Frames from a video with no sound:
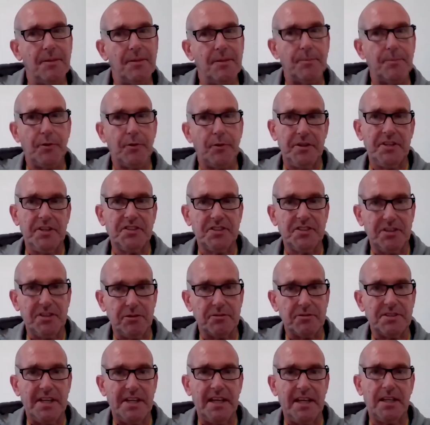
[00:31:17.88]
but you're
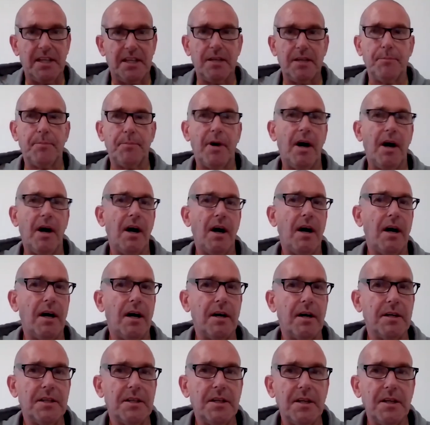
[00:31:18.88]
still taking
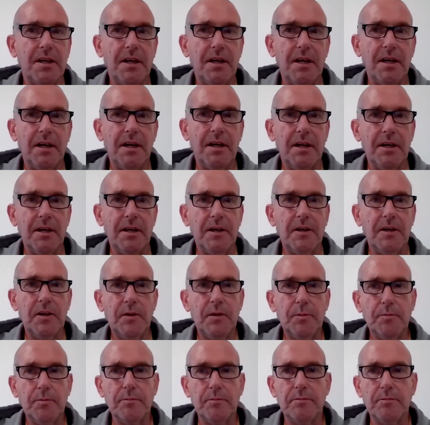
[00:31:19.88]
part.
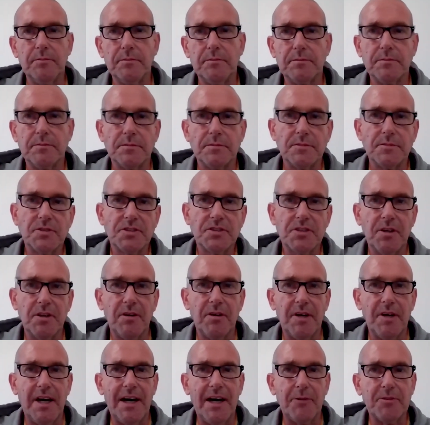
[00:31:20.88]
Um,
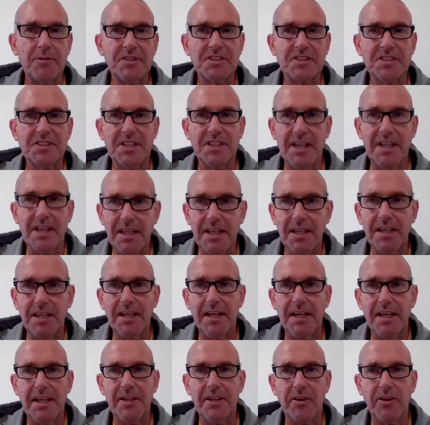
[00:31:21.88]
so I would
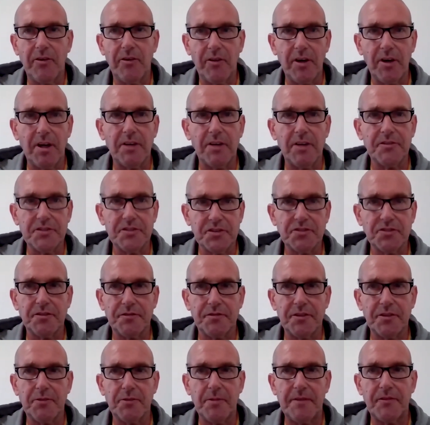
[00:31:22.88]
say, you know, a lot of the stuff
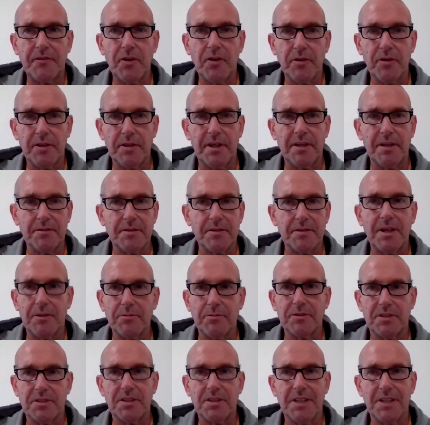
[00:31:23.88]
that we've done, I,
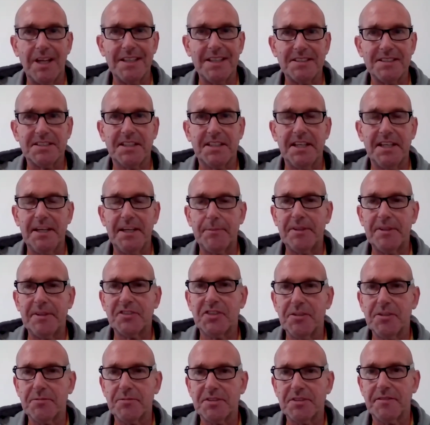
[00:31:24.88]
would like to keep. In
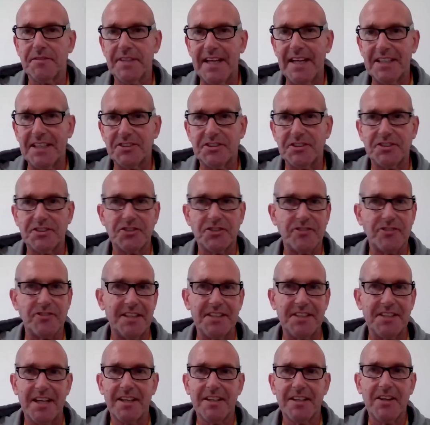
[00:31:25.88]
terms of an exit
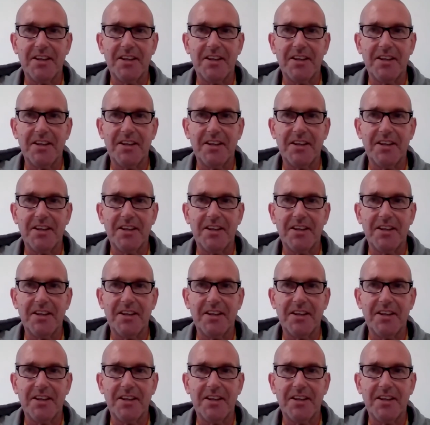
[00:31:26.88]
strategy,